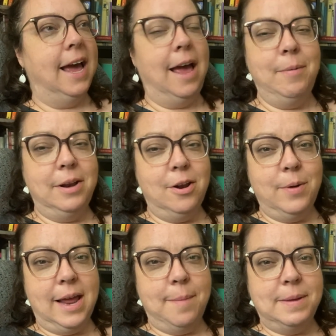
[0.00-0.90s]
I want to know
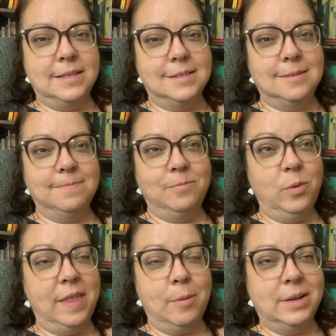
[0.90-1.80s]
what happens
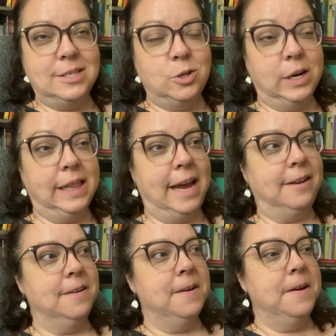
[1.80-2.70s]
with that one storyline.